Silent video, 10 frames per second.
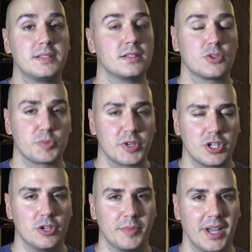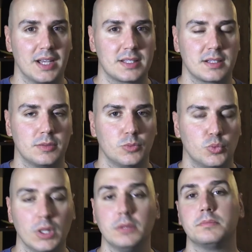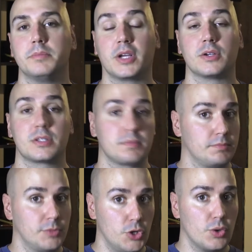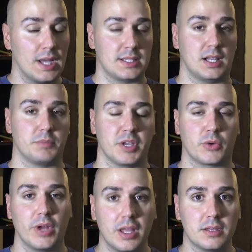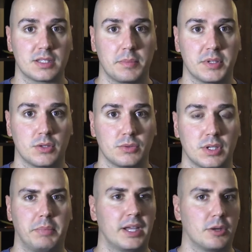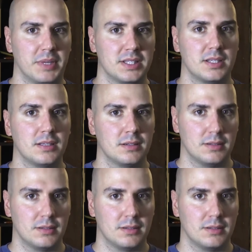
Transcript: is it so special, you may ask? Well, because you guys helped me create this episode by commenting